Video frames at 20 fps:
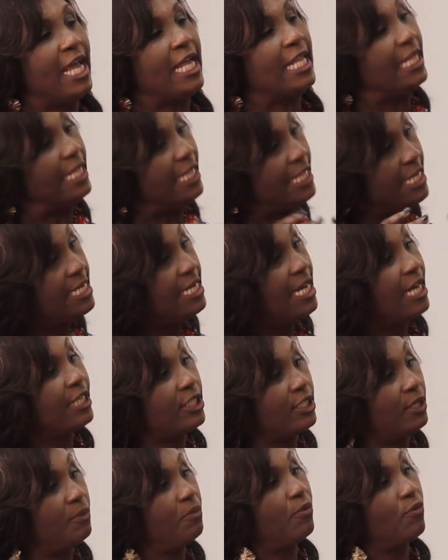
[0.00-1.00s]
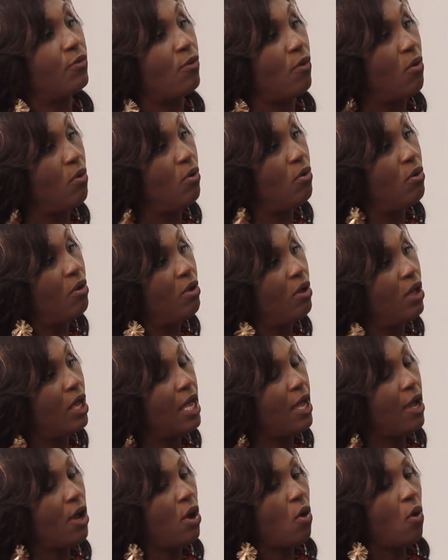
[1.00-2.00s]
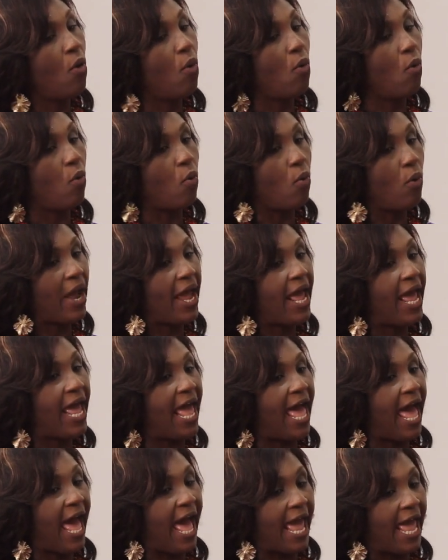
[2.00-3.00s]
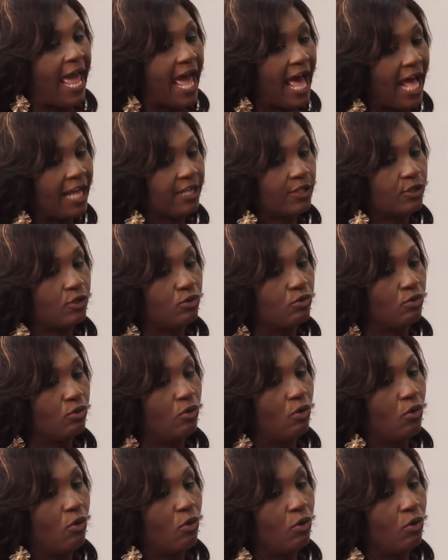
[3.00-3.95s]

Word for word: a leadership role mm-hmm. where I had to